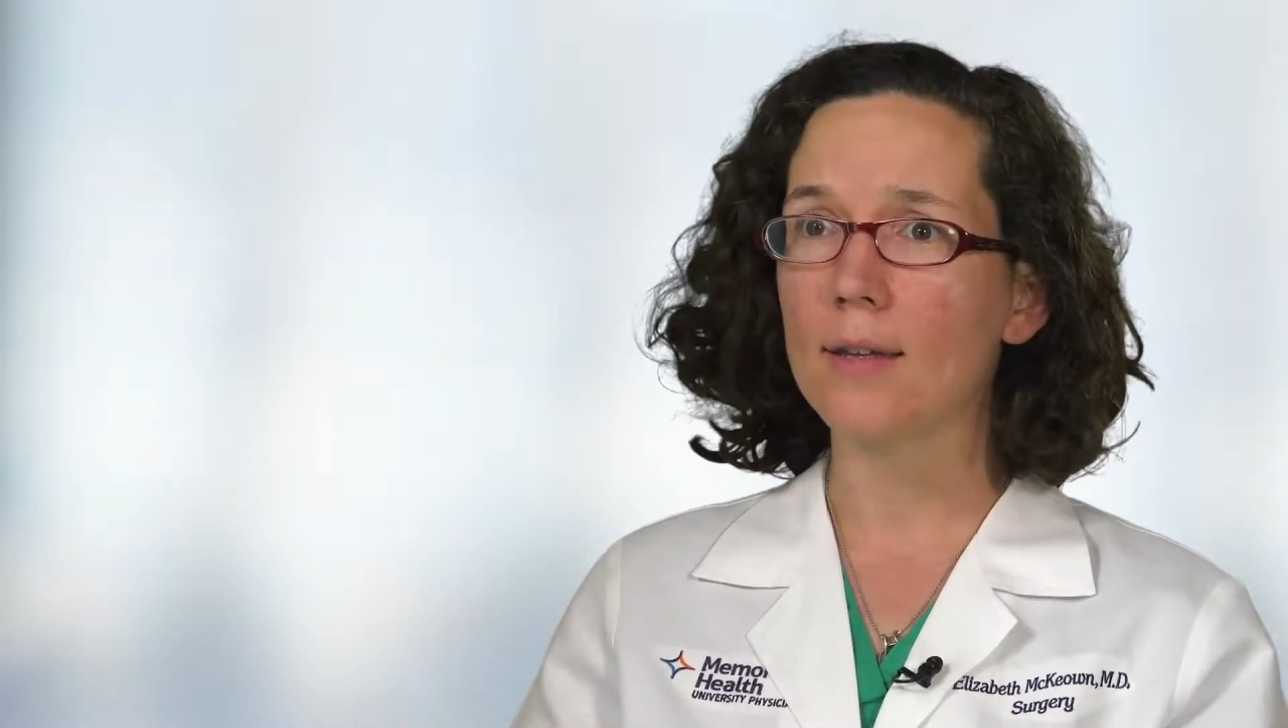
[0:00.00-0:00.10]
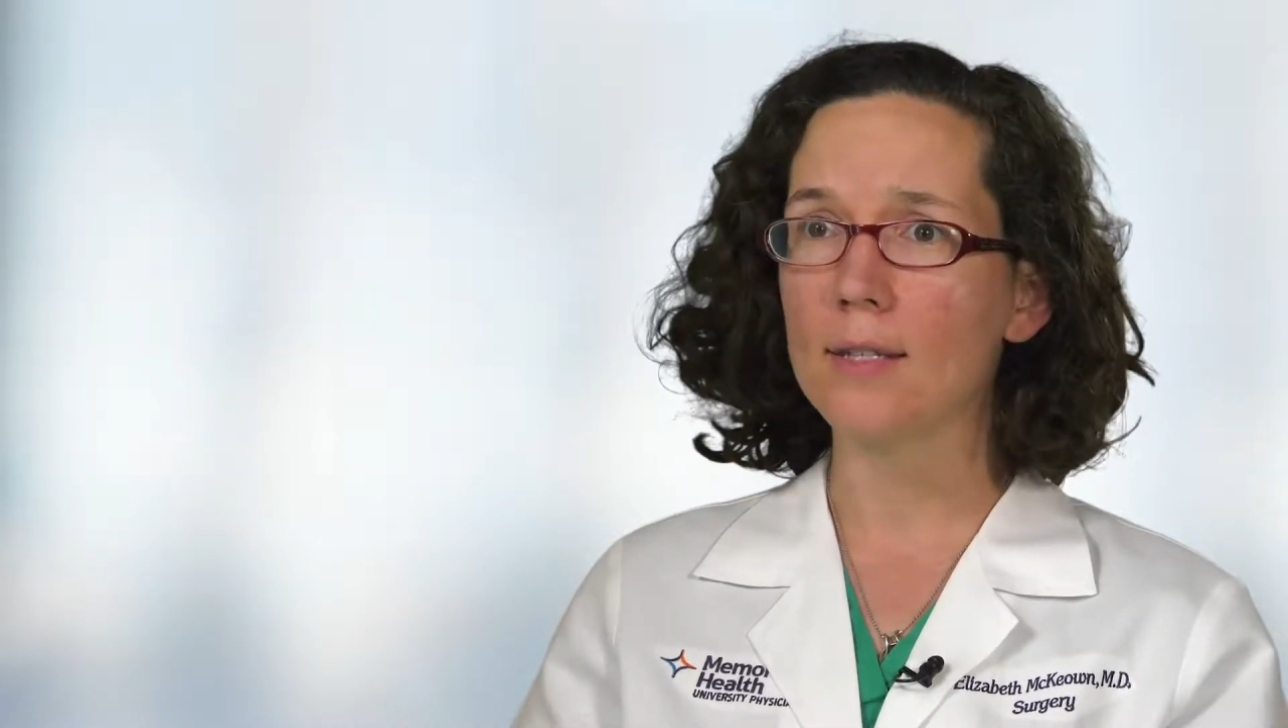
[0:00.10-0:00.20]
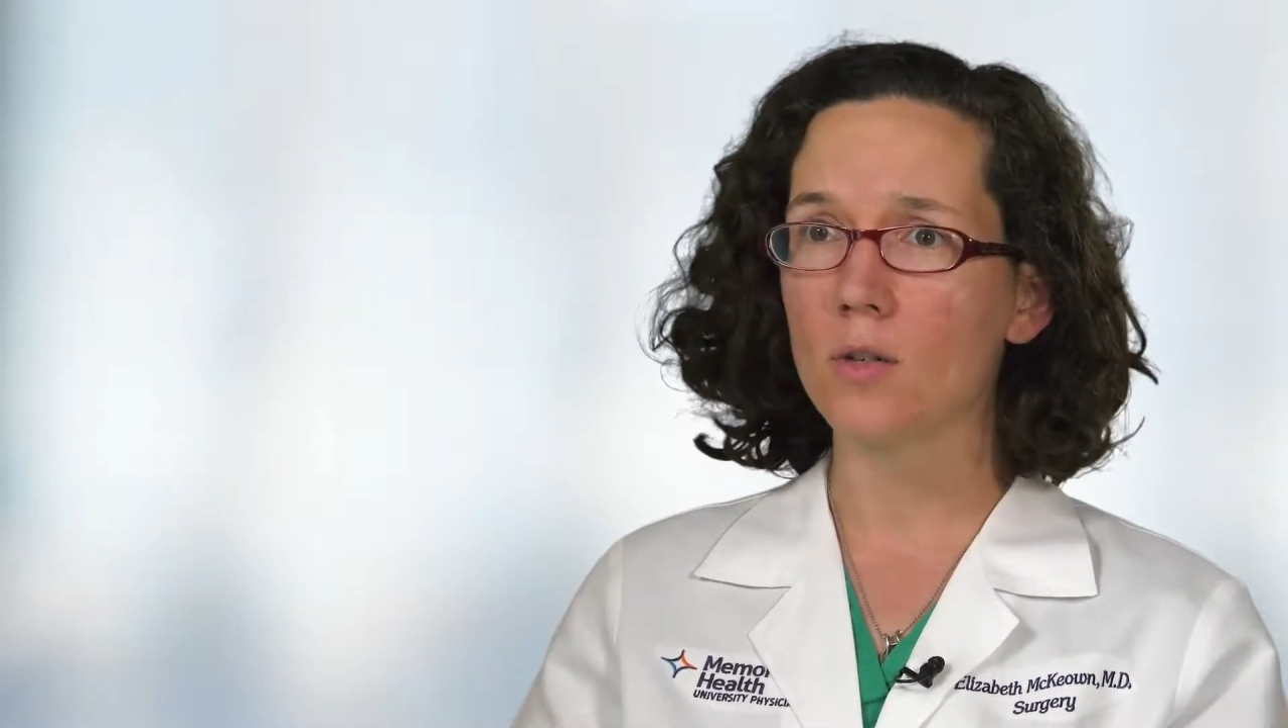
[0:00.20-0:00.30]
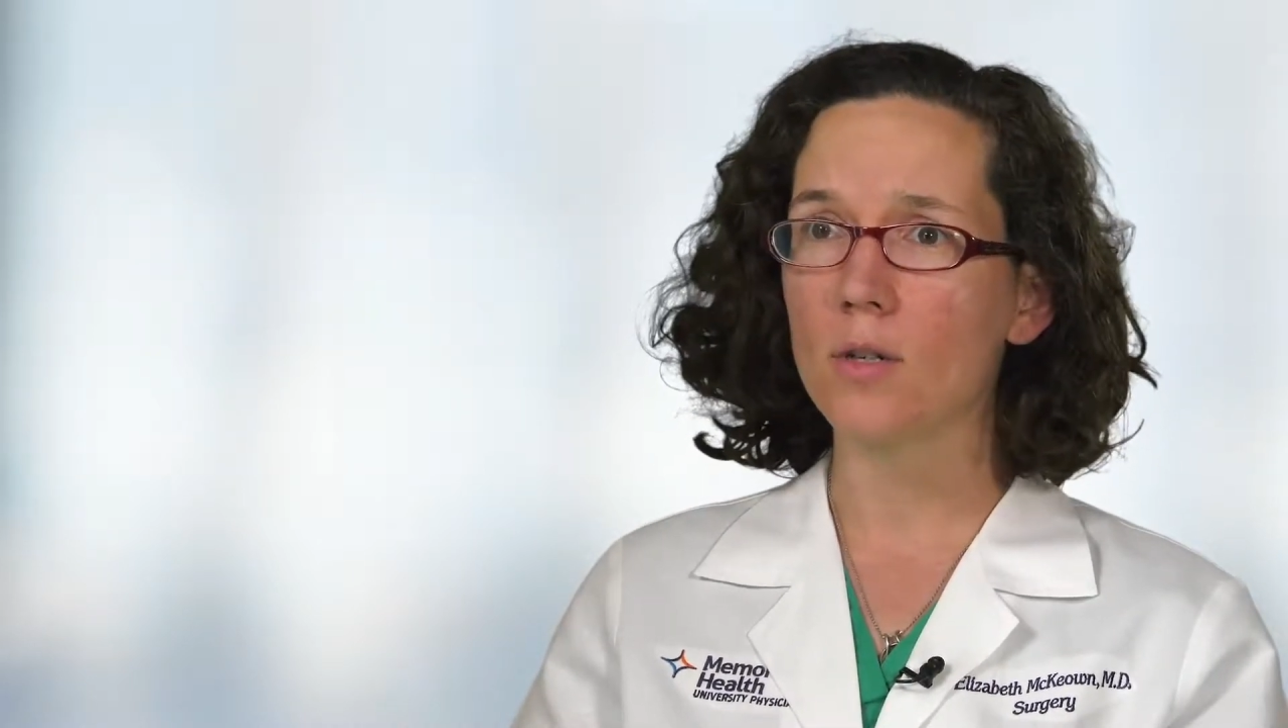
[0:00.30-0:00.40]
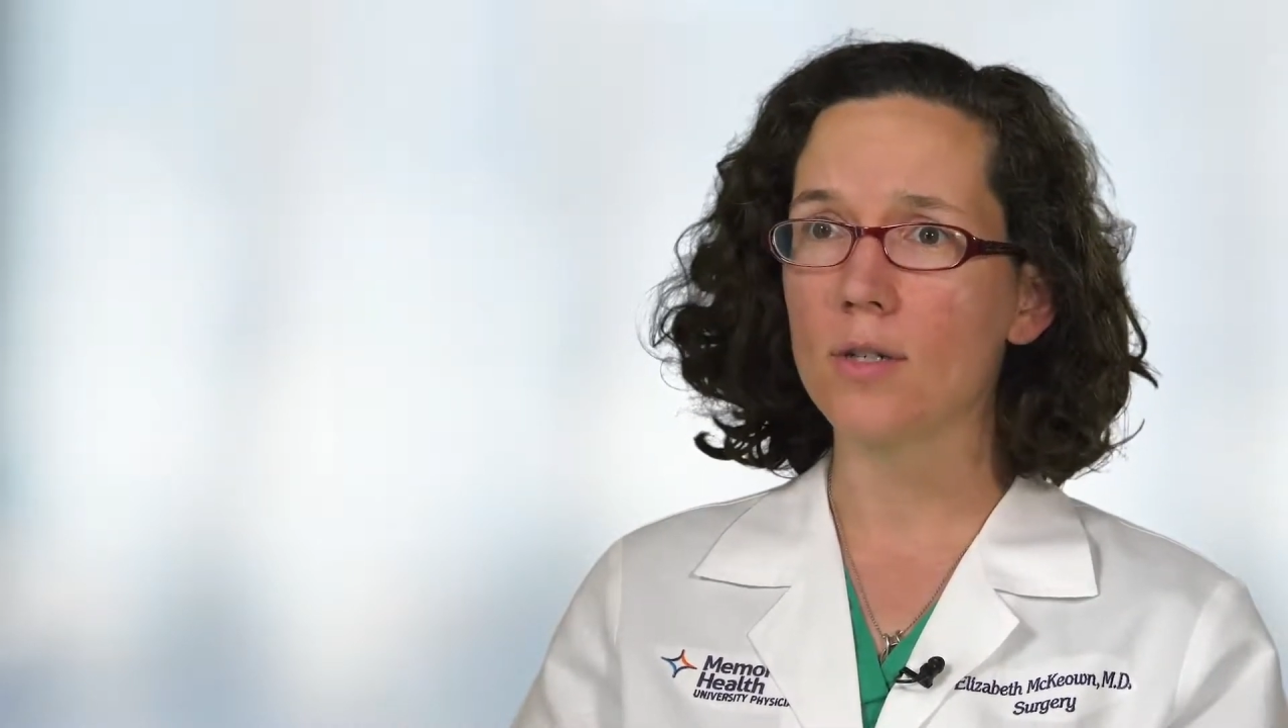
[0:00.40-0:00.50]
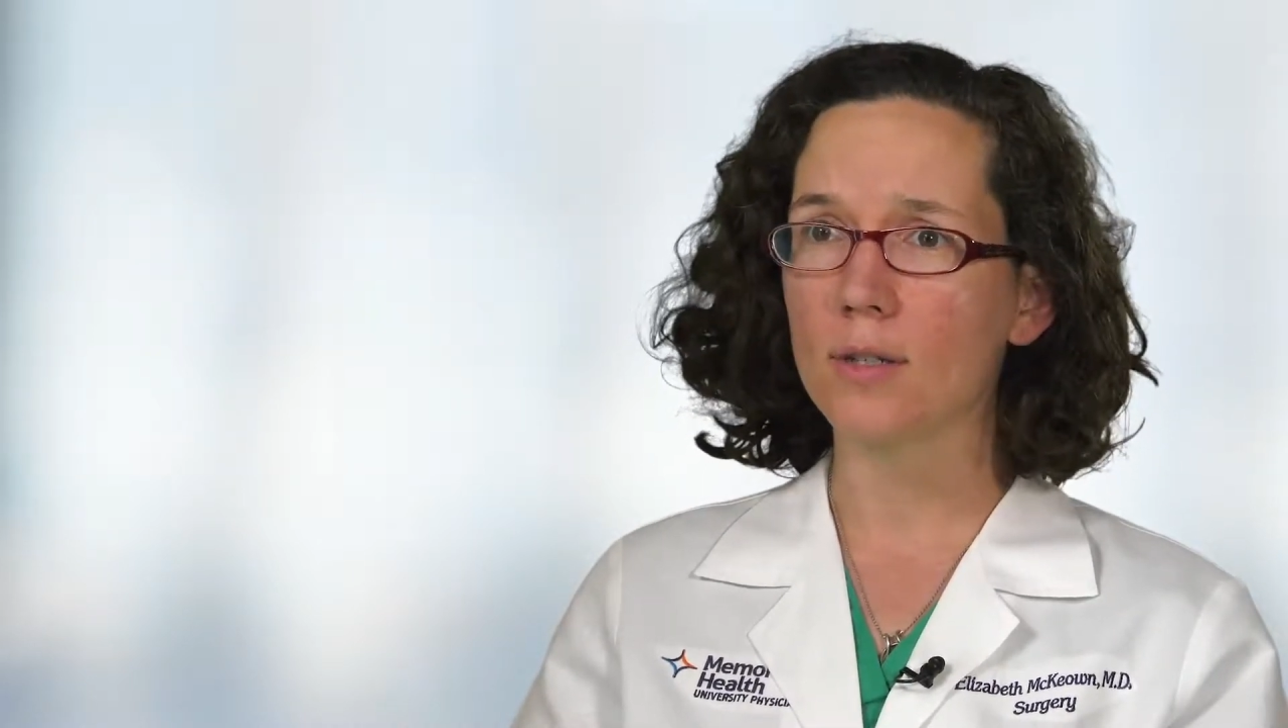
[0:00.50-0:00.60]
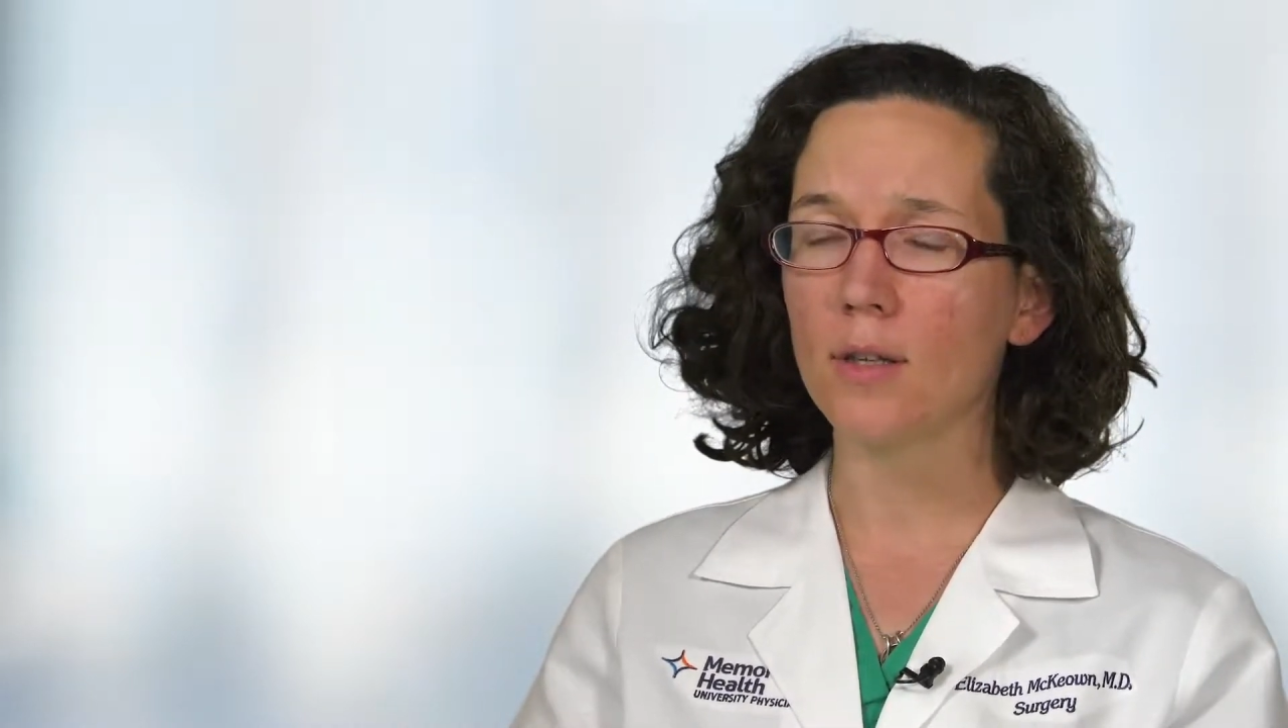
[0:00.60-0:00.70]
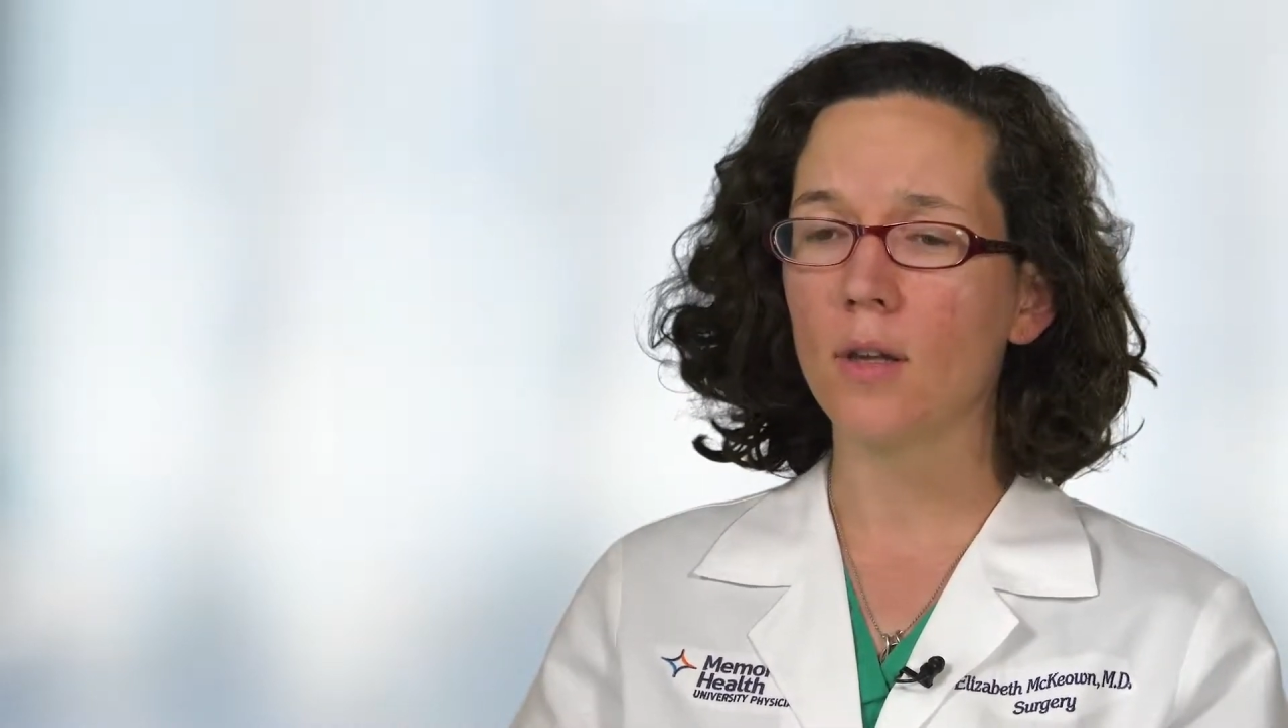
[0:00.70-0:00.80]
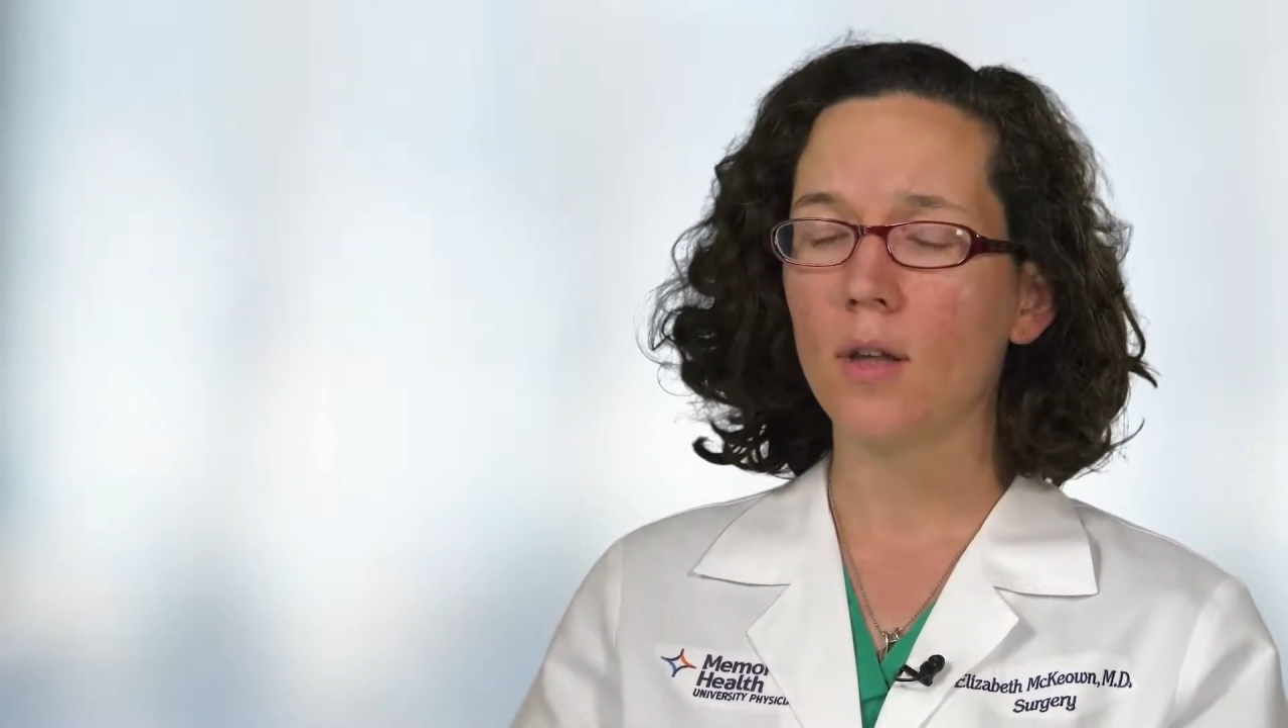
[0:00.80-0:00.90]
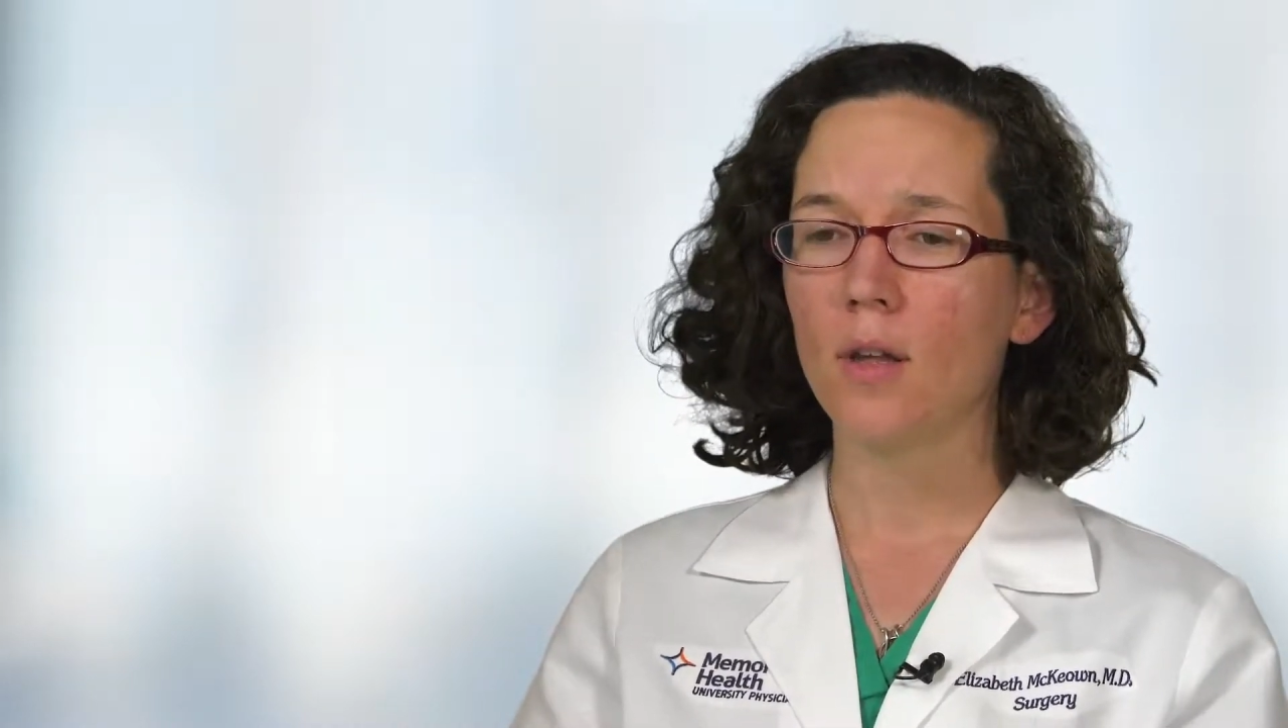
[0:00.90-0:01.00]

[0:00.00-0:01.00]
that seriously.